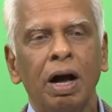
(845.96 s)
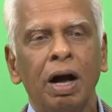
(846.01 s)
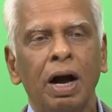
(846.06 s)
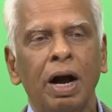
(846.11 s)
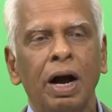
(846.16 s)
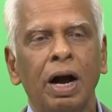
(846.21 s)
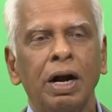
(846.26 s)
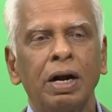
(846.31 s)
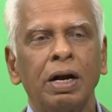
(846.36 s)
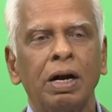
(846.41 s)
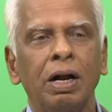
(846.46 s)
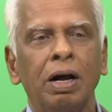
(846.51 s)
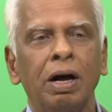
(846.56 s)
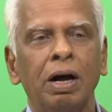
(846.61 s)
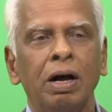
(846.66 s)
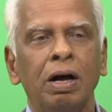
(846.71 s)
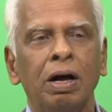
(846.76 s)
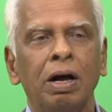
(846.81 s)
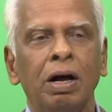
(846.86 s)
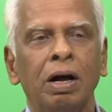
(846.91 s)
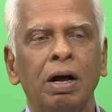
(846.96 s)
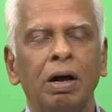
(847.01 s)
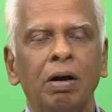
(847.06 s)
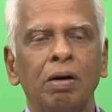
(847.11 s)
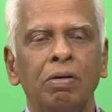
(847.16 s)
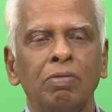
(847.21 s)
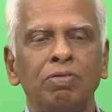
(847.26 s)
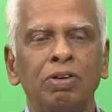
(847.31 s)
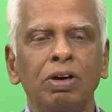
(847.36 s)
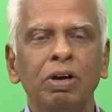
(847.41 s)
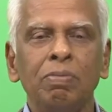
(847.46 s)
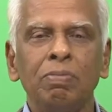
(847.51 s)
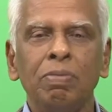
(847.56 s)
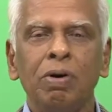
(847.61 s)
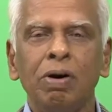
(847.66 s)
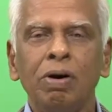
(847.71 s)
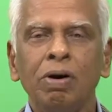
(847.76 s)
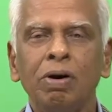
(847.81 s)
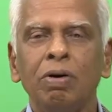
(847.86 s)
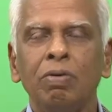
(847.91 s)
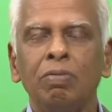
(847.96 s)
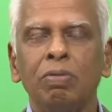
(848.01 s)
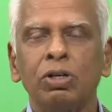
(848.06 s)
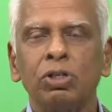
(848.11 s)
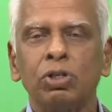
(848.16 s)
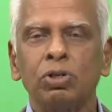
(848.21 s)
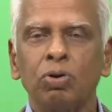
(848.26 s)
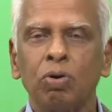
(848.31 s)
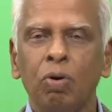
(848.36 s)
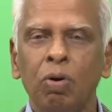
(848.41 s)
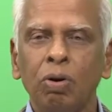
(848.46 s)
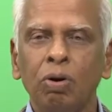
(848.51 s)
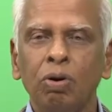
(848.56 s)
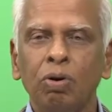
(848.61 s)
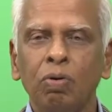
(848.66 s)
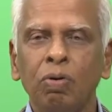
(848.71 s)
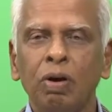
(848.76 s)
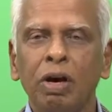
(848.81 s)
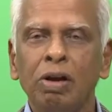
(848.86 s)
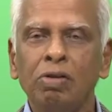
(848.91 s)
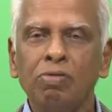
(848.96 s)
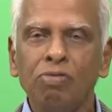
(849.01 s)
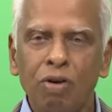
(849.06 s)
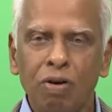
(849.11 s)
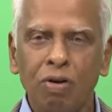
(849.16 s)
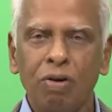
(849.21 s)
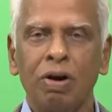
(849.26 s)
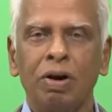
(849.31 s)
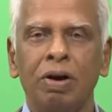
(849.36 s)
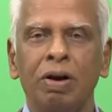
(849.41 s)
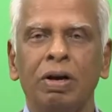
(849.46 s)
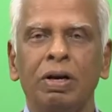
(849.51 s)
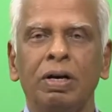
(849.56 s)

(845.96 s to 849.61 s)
And Bhima was told to invoke